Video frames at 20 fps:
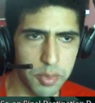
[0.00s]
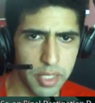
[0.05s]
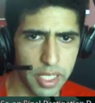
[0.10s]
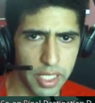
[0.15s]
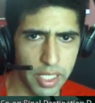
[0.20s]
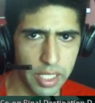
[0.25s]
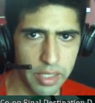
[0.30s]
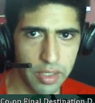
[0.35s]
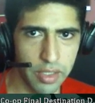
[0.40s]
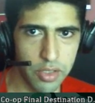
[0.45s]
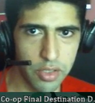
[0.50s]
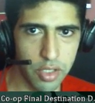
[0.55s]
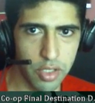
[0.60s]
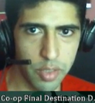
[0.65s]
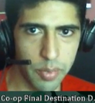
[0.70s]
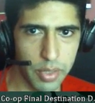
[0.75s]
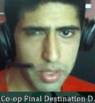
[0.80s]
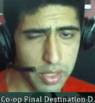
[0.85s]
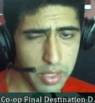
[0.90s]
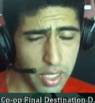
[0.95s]
I like to jump
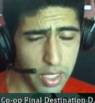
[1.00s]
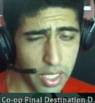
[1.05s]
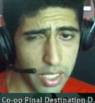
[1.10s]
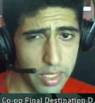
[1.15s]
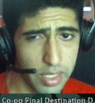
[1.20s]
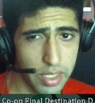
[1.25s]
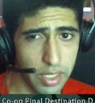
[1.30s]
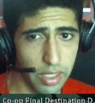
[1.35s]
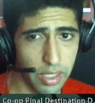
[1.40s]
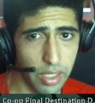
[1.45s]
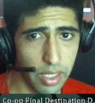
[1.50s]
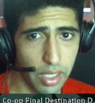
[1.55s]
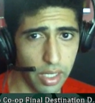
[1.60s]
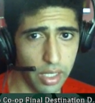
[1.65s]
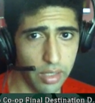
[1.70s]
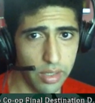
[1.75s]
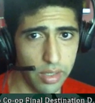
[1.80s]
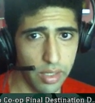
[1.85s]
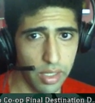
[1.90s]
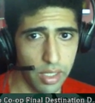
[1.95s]
as high as I can,